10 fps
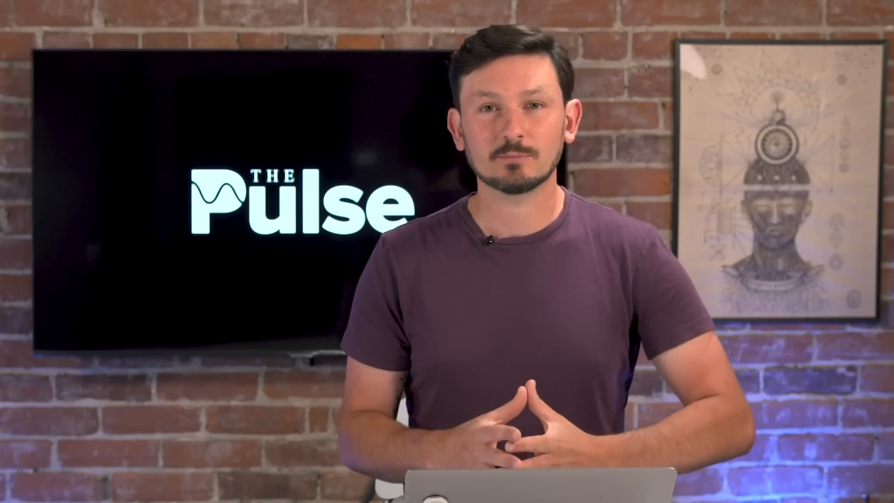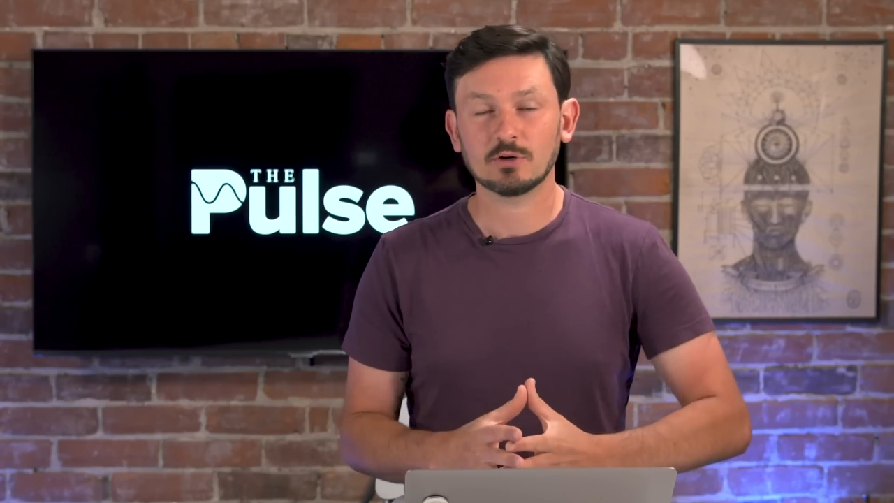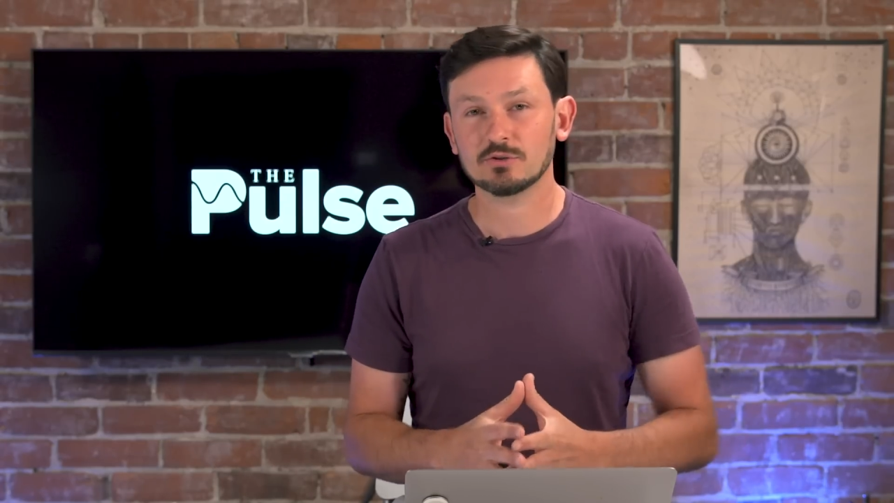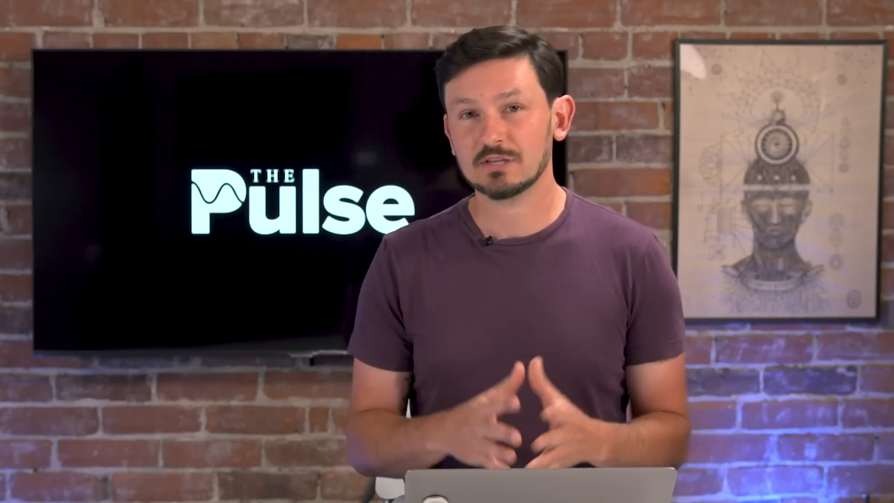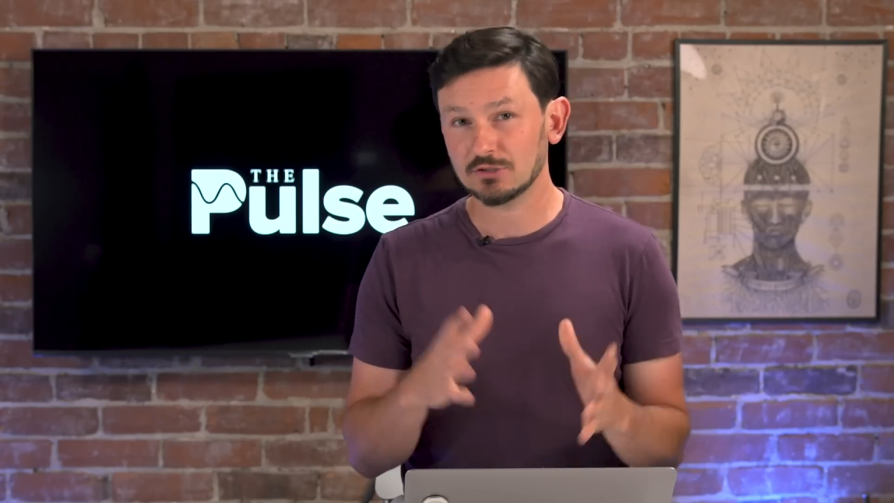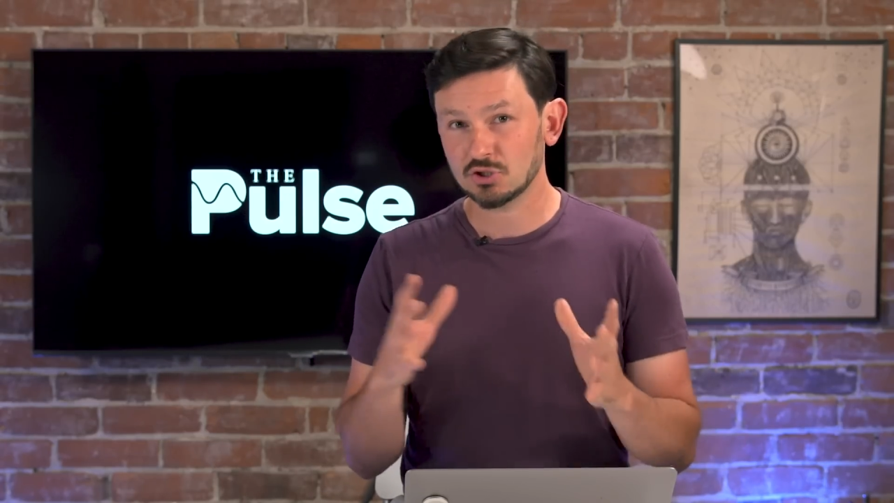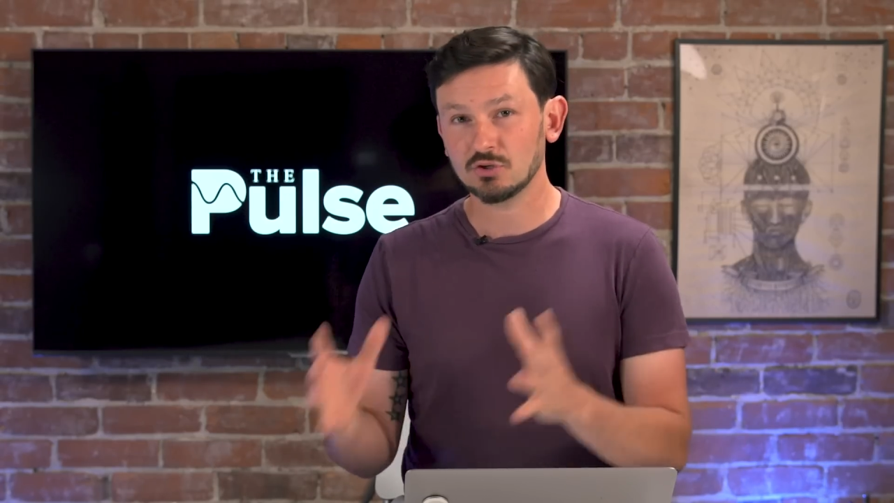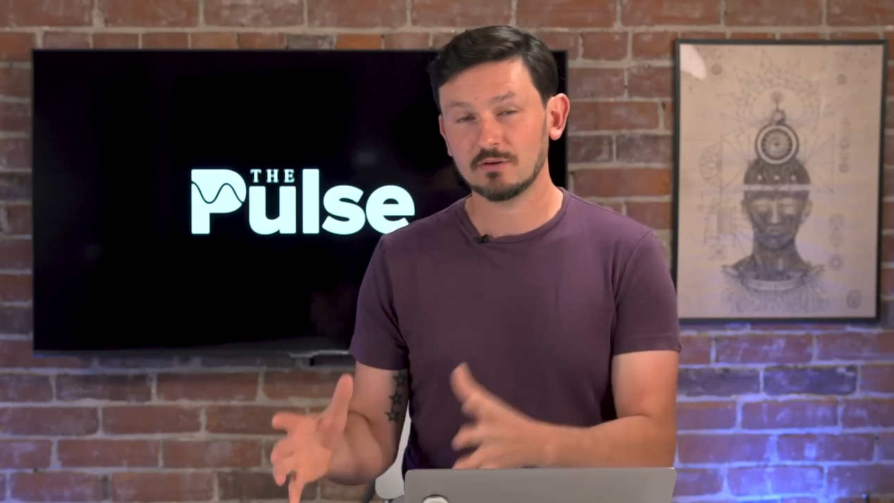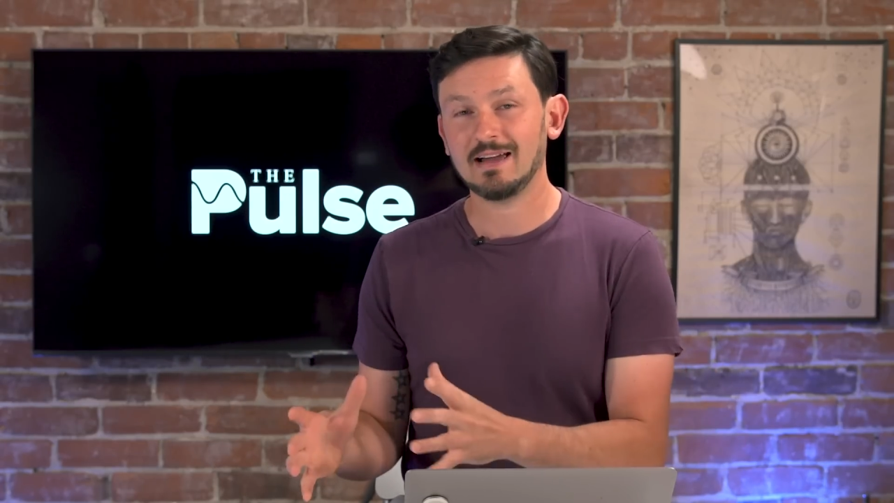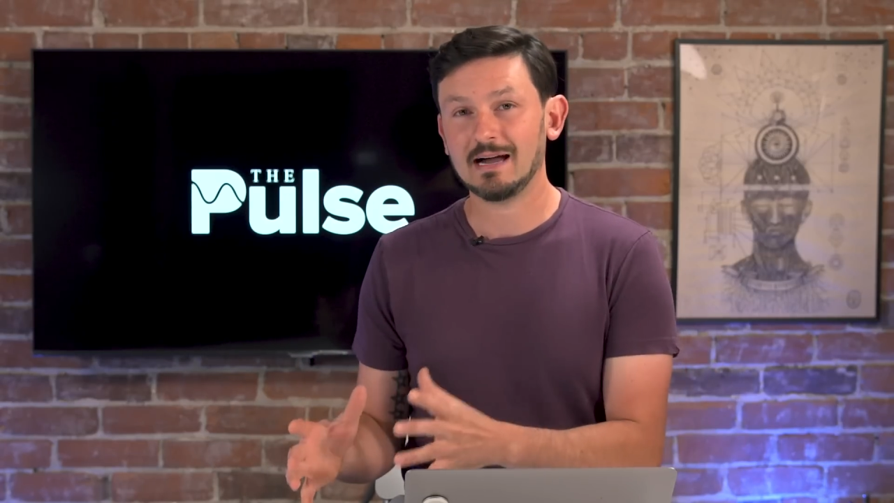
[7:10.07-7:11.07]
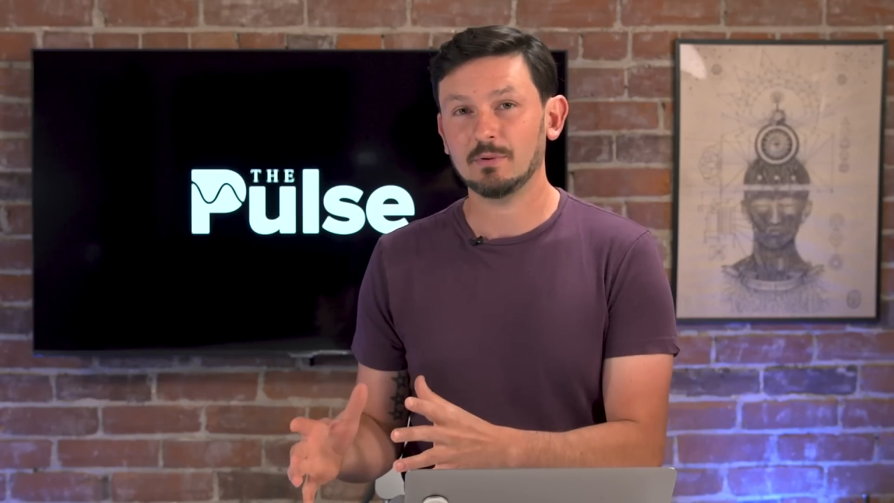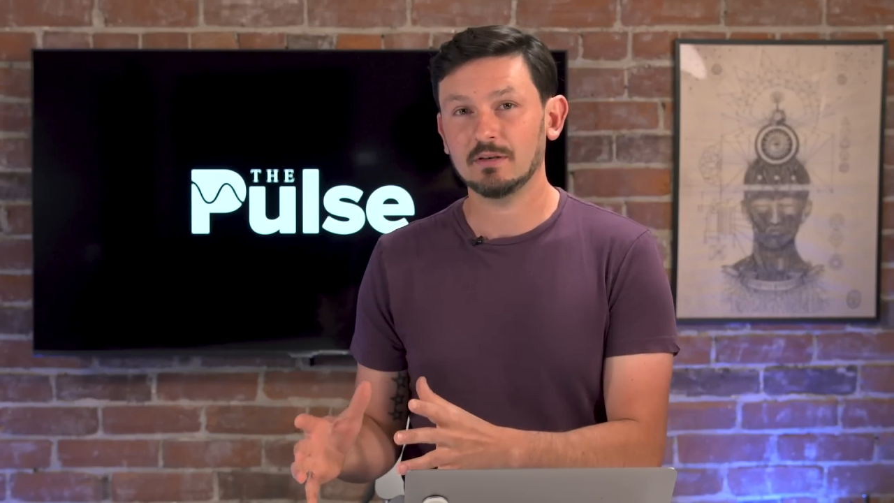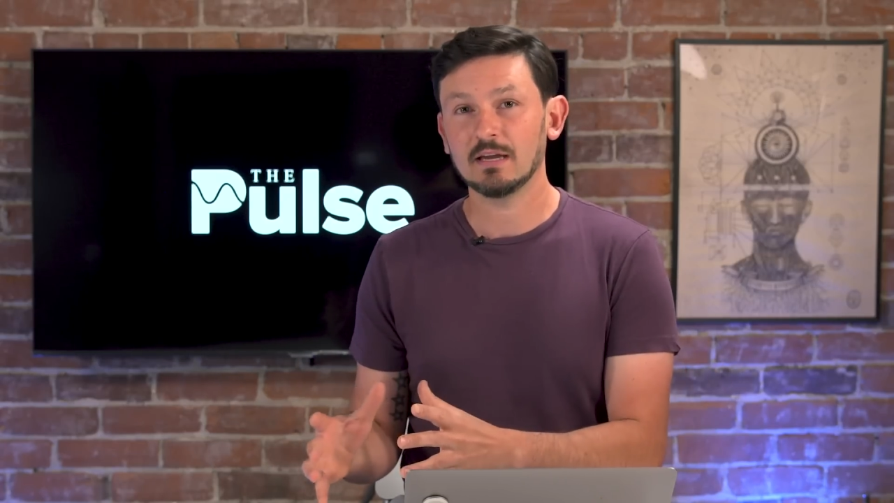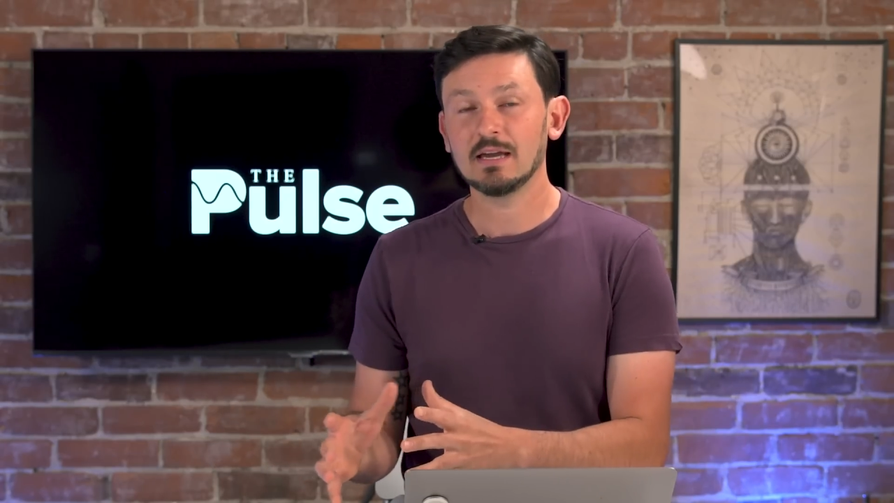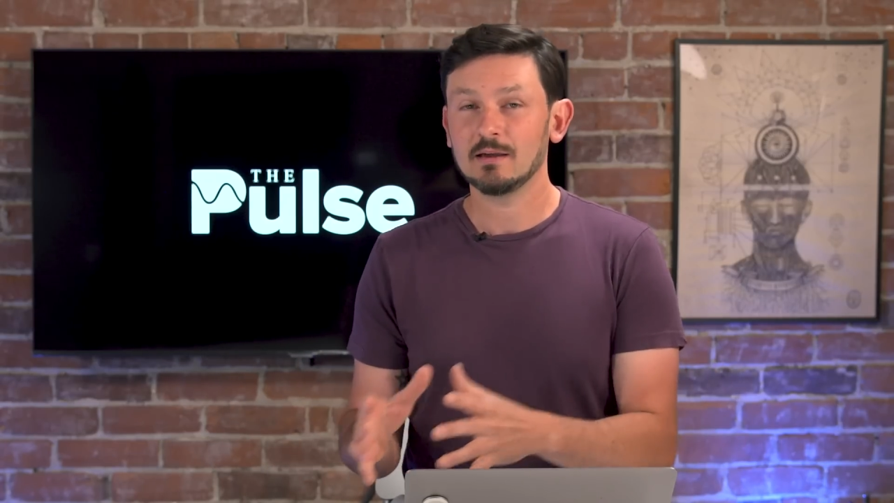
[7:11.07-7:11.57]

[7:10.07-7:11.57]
approach that should have happened.